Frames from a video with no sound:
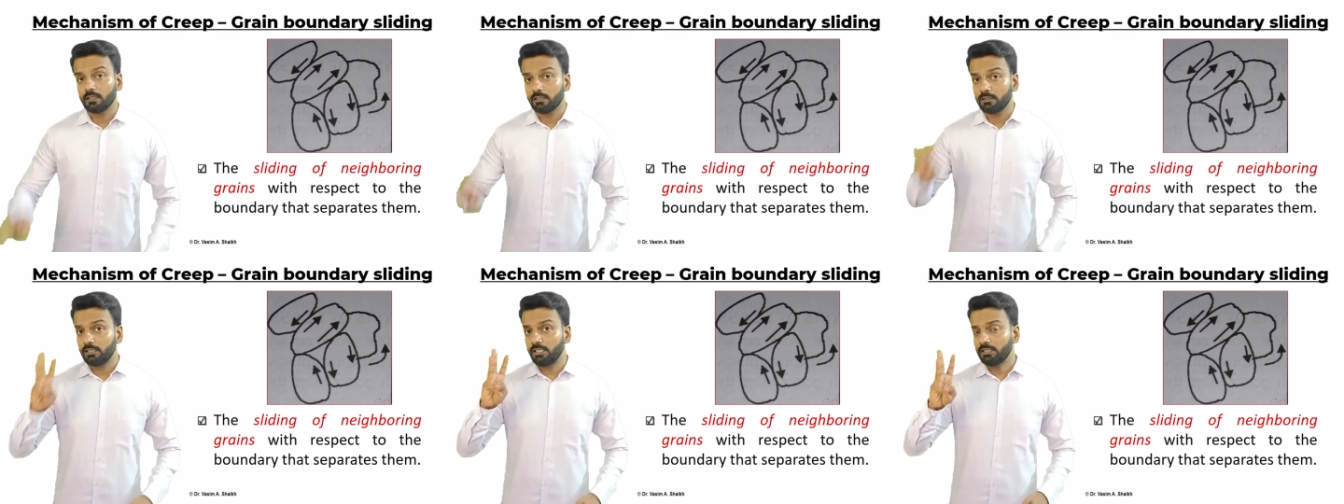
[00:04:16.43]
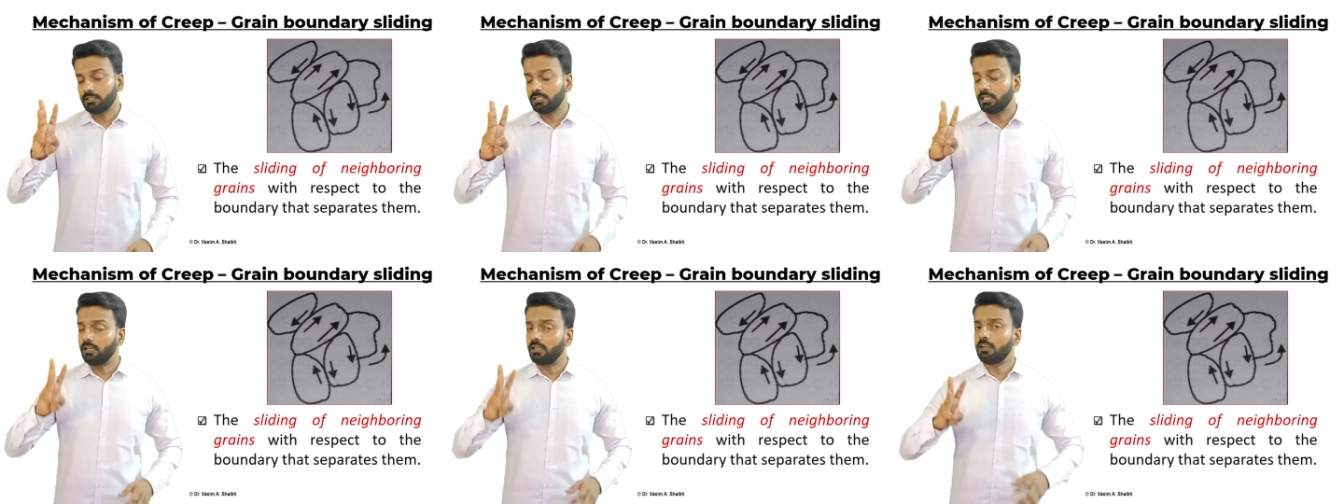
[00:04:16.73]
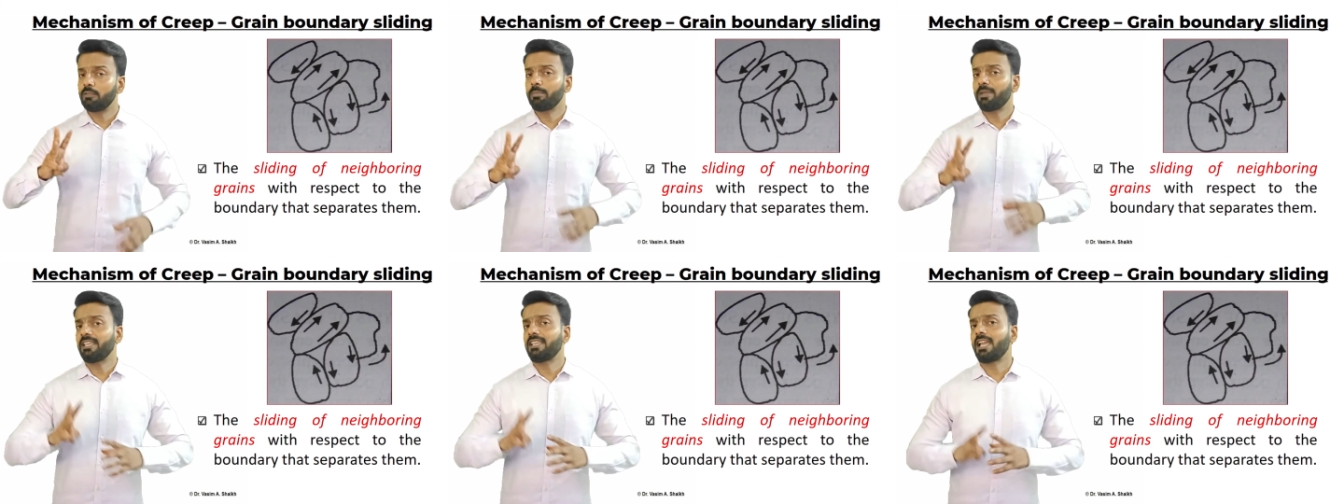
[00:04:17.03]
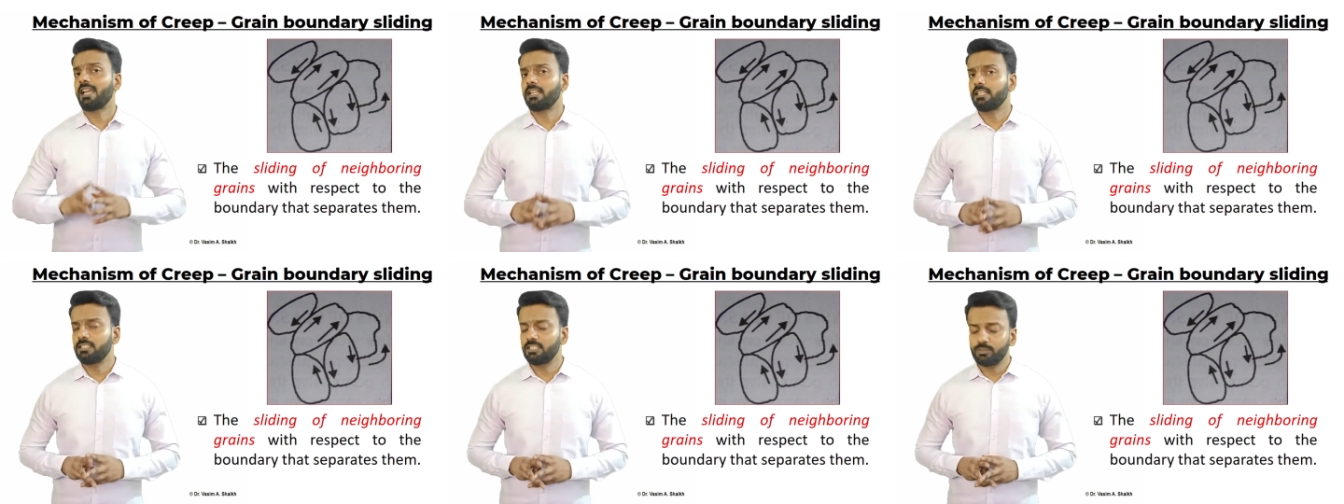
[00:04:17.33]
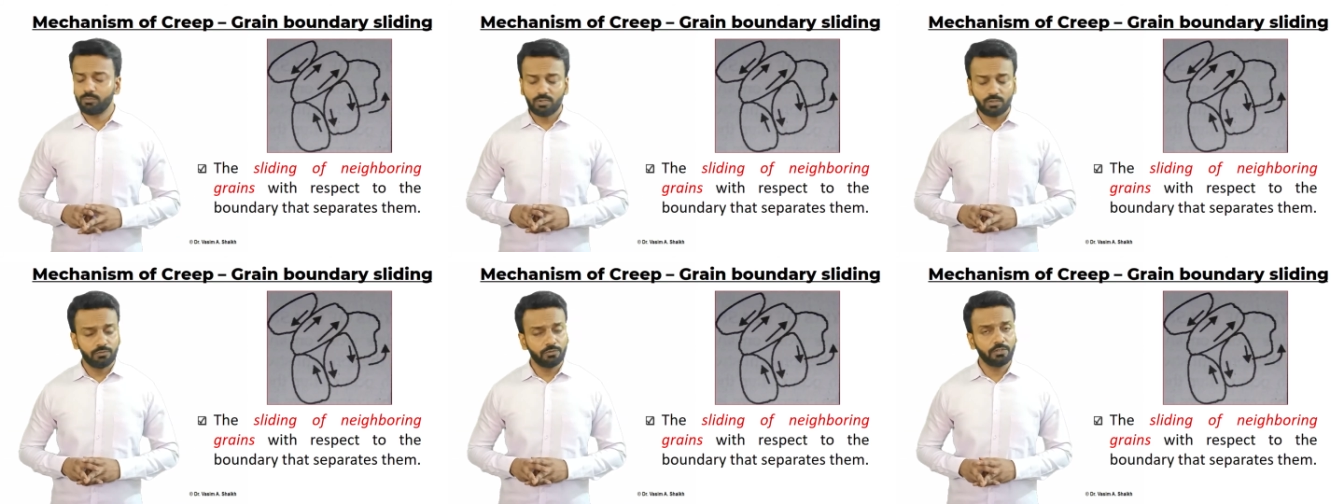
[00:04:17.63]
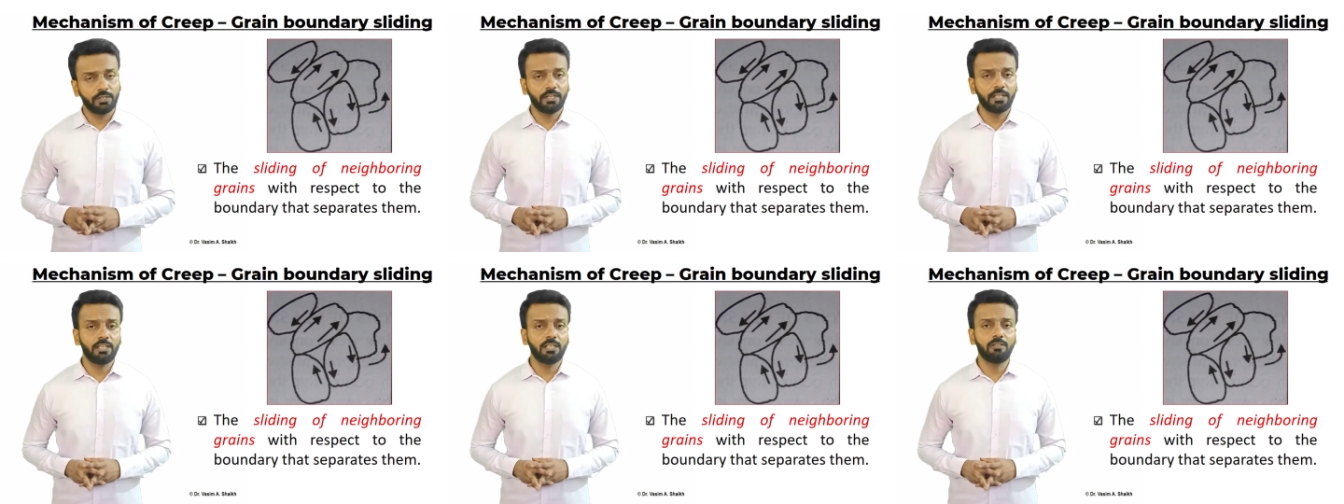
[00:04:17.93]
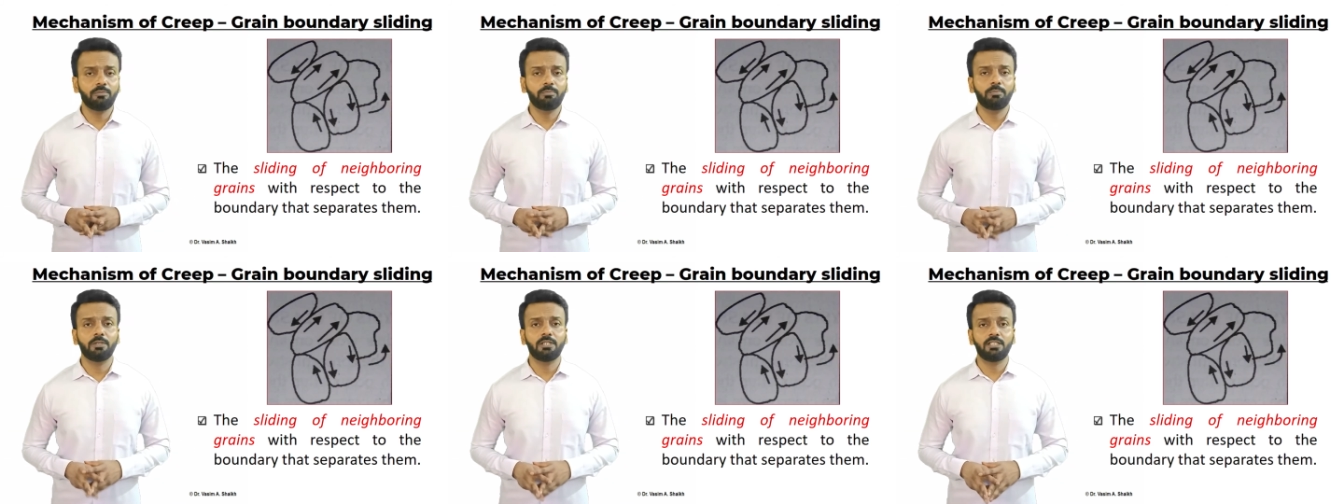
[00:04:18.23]
The third mechanism of
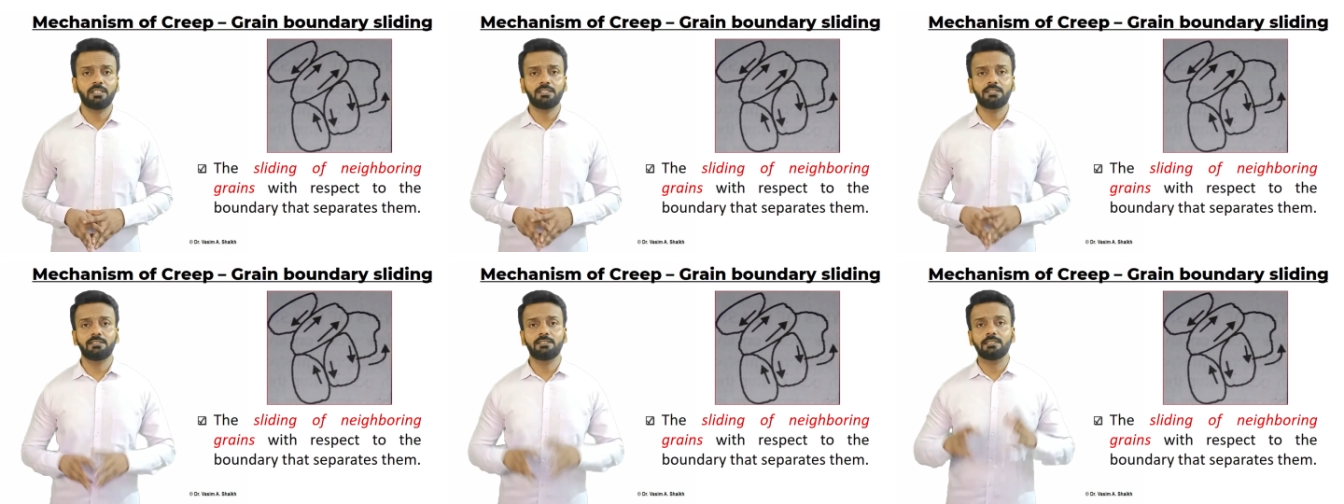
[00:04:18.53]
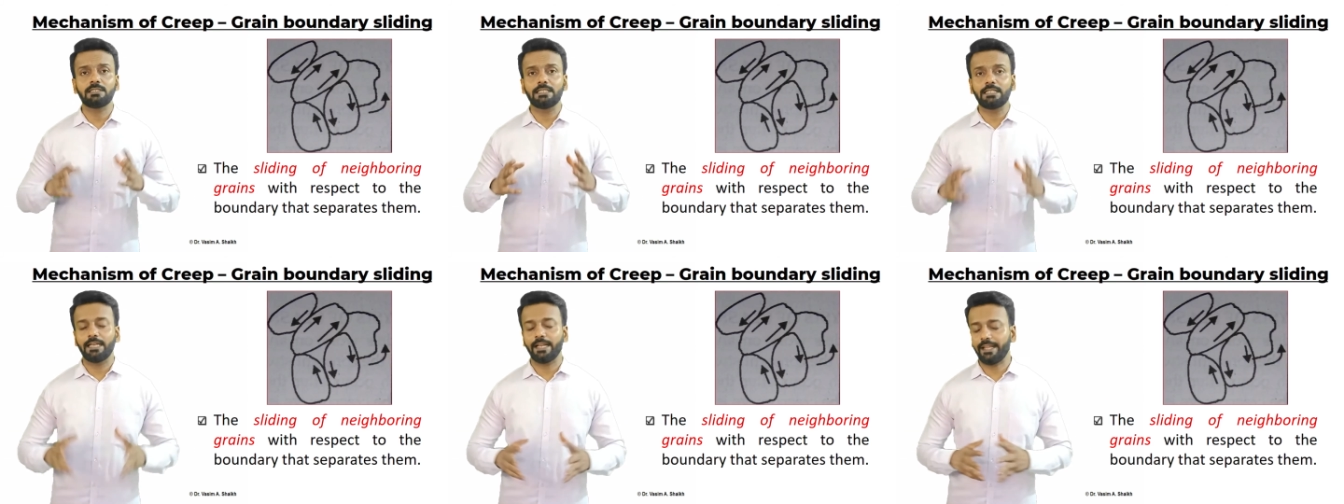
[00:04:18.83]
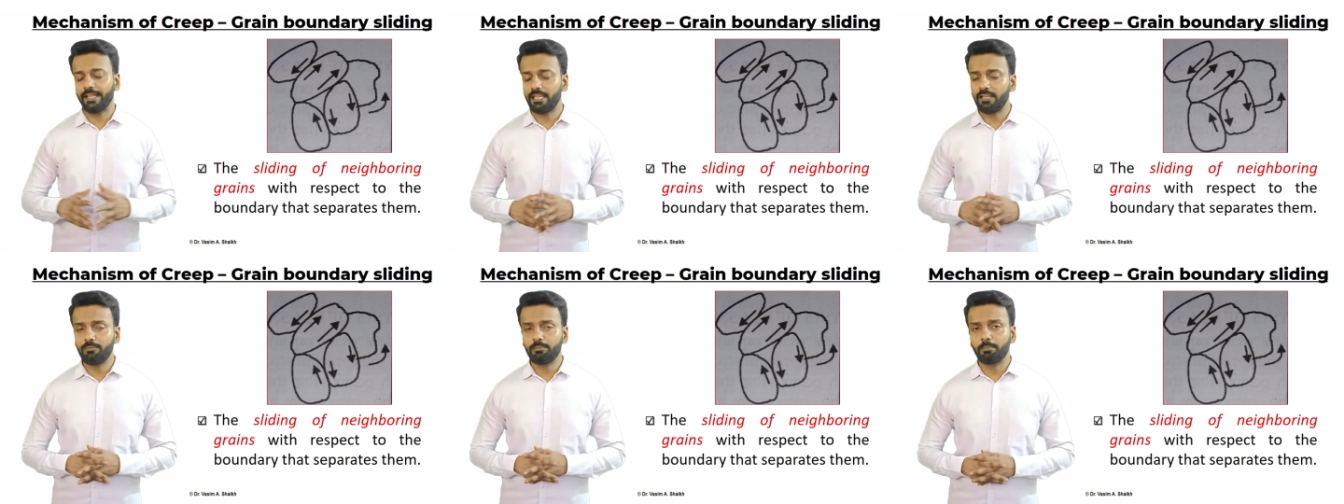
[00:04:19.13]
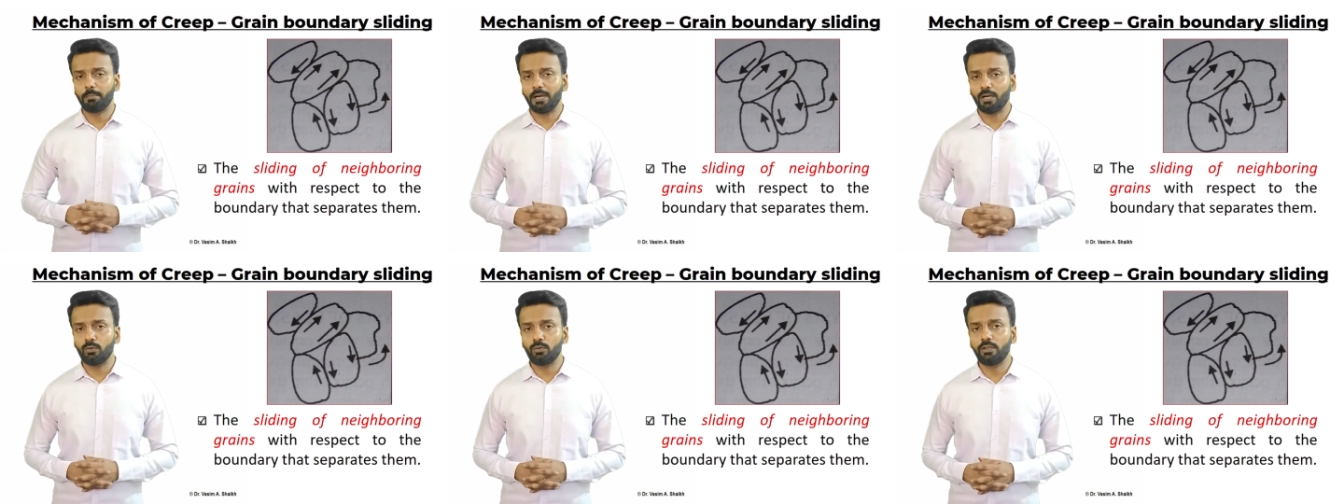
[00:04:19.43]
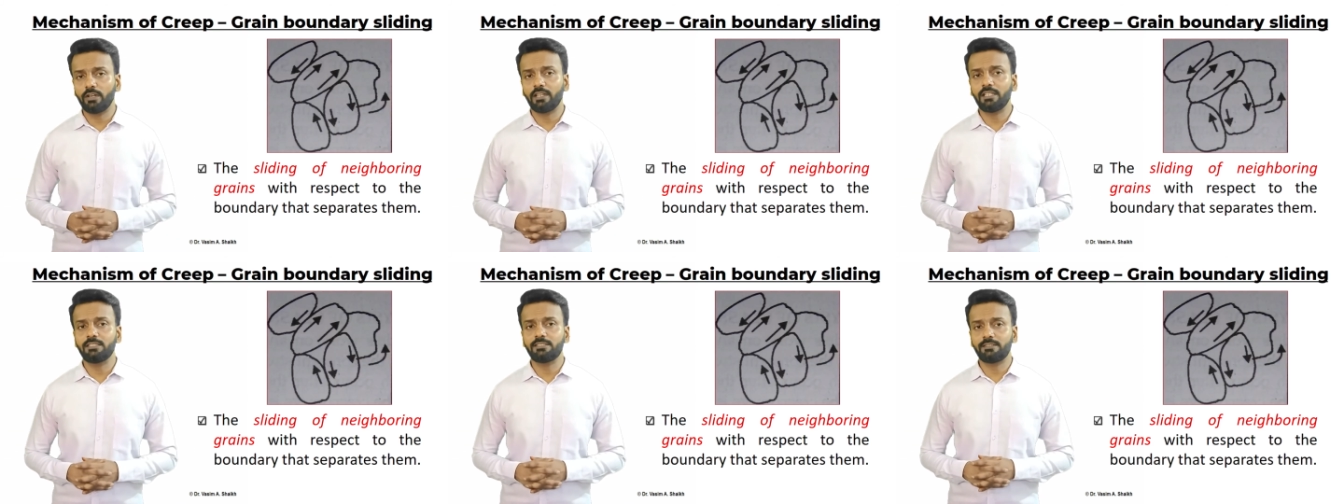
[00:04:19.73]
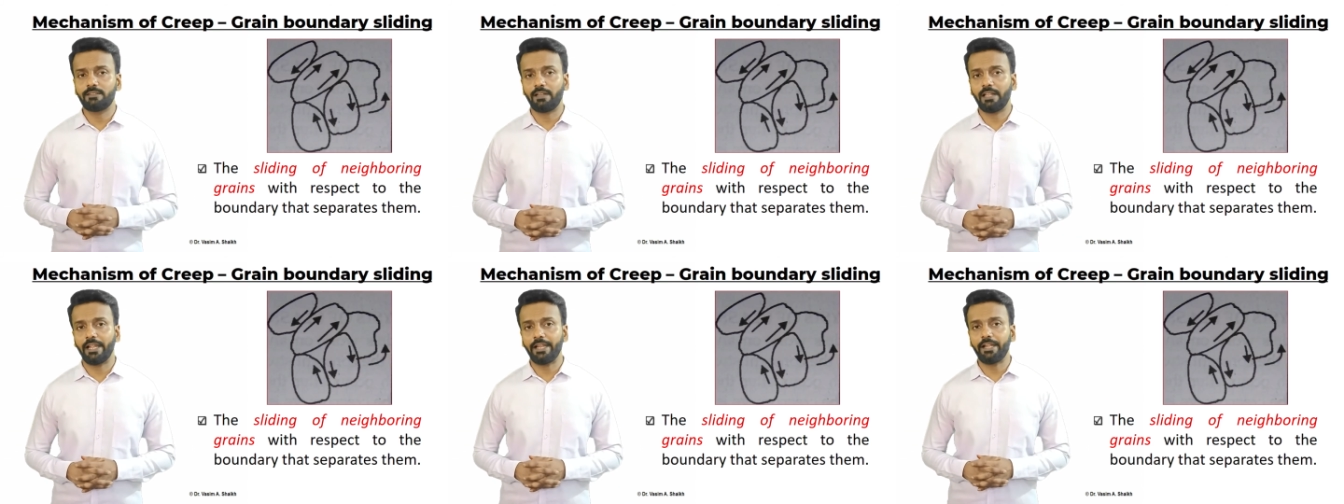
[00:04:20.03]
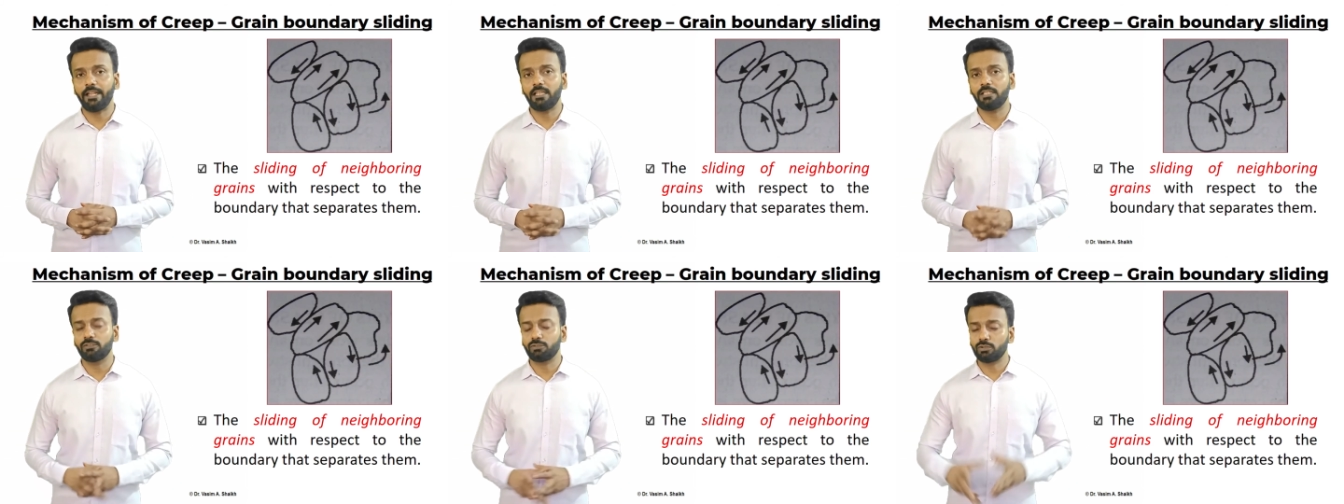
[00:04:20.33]
creep is grain boundary sliding.